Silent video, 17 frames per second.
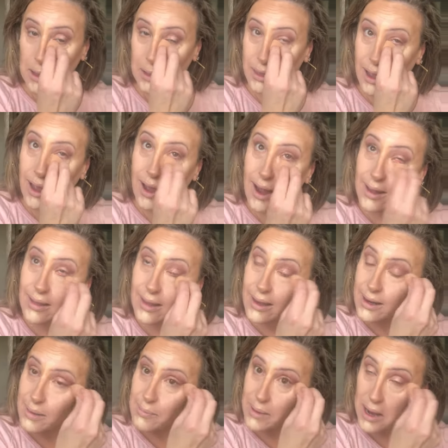the
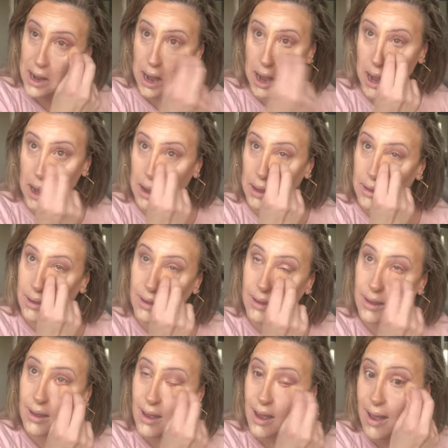highlight on my eye.
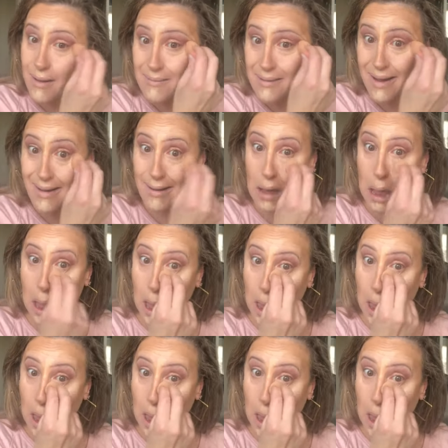Oh well.